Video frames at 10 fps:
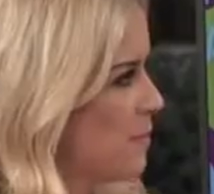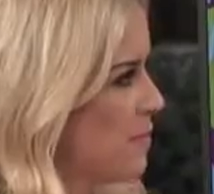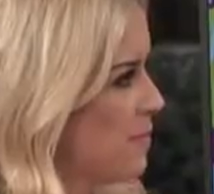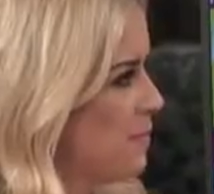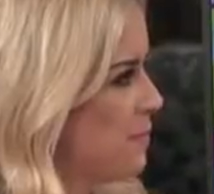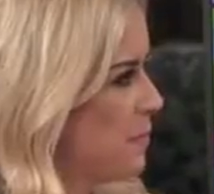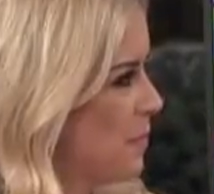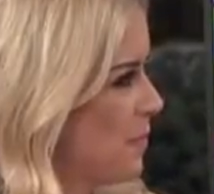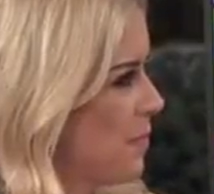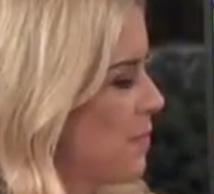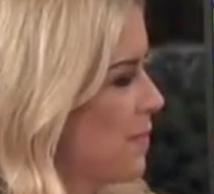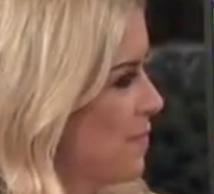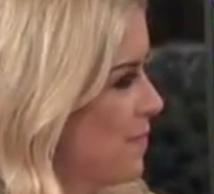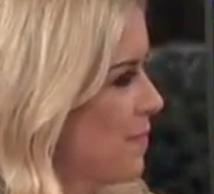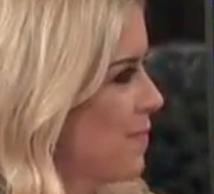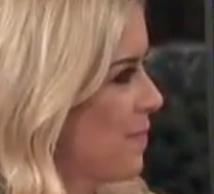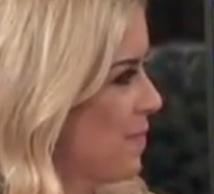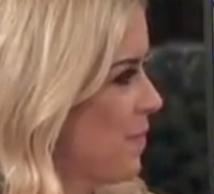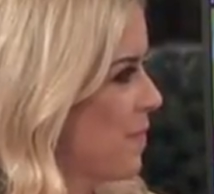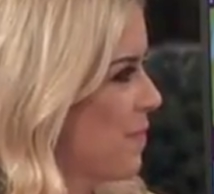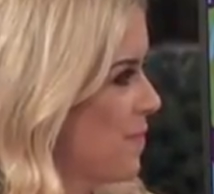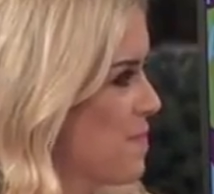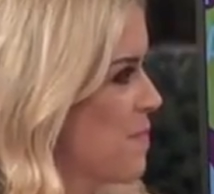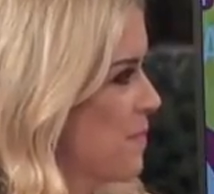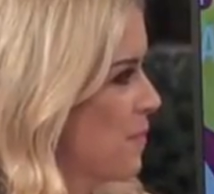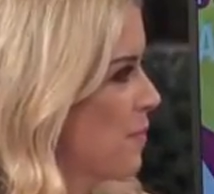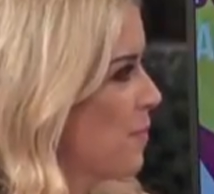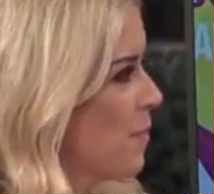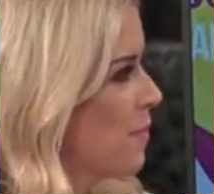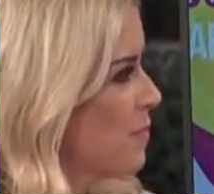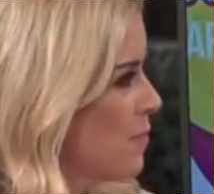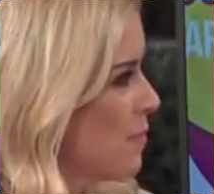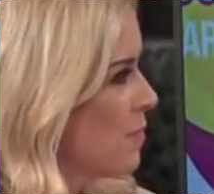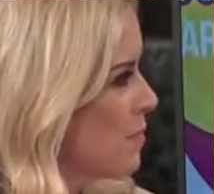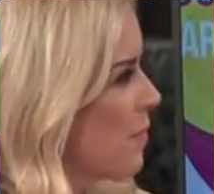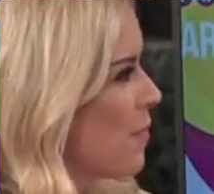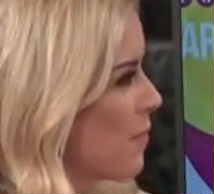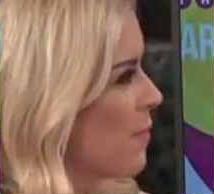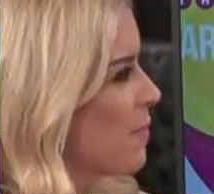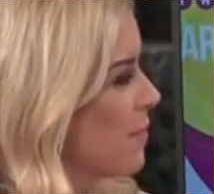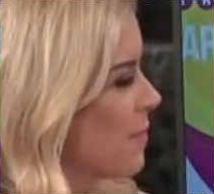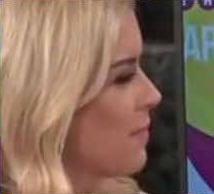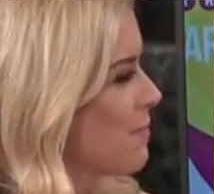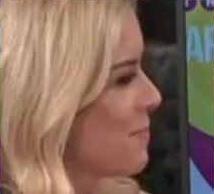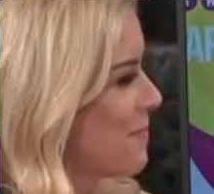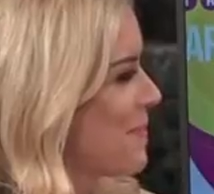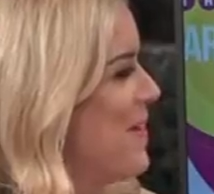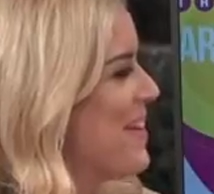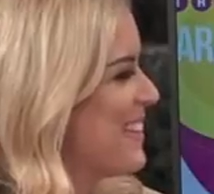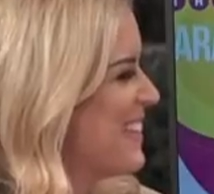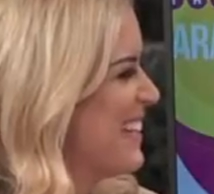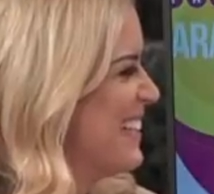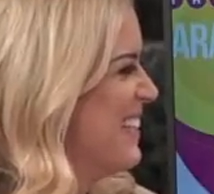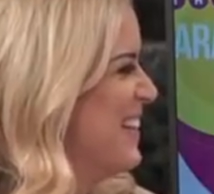(not speaking)